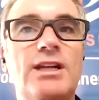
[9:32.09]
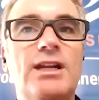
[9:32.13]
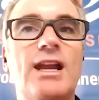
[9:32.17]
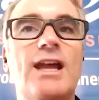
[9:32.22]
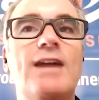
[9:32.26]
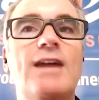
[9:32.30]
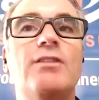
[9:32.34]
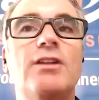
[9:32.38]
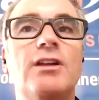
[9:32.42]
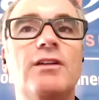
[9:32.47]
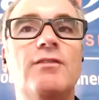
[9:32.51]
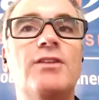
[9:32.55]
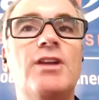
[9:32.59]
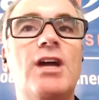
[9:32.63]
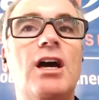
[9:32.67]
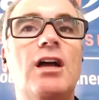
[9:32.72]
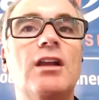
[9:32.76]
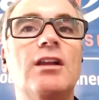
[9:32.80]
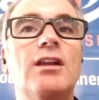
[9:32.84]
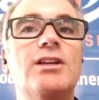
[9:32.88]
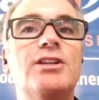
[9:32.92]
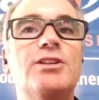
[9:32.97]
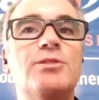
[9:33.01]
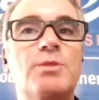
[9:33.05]
level of
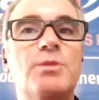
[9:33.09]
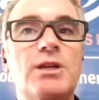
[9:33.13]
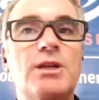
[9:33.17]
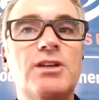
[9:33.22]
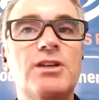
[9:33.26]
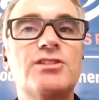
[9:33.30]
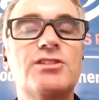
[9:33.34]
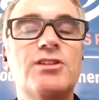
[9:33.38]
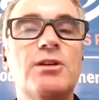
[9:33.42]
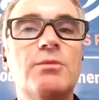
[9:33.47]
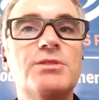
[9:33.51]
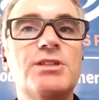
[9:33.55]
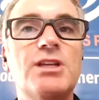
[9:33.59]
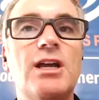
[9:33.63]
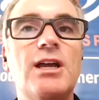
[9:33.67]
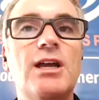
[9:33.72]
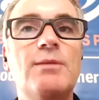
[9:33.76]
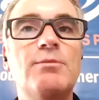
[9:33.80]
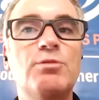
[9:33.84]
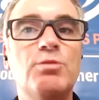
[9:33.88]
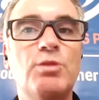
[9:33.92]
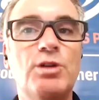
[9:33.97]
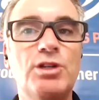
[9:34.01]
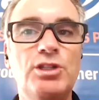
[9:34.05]
knowledge because
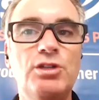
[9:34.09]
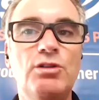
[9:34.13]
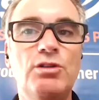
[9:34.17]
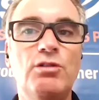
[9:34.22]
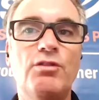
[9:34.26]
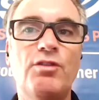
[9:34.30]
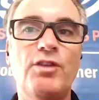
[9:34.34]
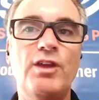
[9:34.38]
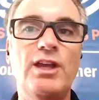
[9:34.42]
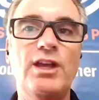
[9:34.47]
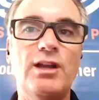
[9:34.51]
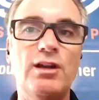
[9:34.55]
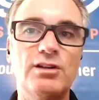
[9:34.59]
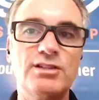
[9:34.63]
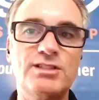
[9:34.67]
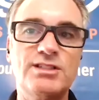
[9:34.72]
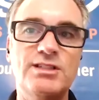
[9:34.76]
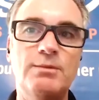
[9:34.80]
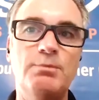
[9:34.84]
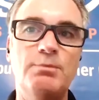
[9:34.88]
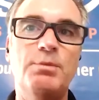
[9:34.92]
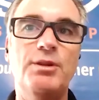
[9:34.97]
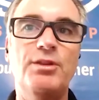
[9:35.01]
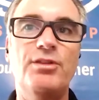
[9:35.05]
sometimes what you think are
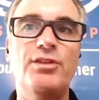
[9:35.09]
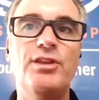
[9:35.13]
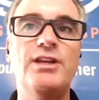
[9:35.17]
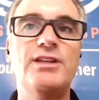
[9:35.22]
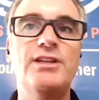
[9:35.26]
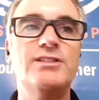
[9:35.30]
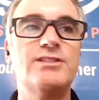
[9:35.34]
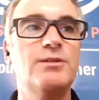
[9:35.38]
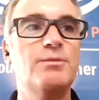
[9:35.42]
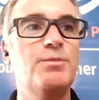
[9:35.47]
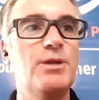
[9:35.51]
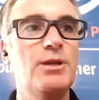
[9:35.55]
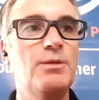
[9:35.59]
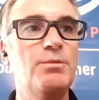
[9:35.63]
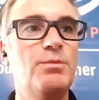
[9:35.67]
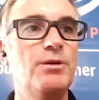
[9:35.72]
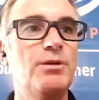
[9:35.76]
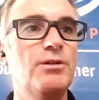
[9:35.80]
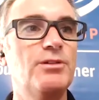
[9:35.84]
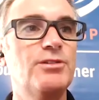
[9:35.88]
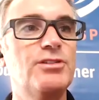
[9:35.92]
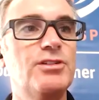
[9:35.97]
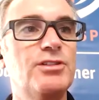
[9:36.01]
simple things that people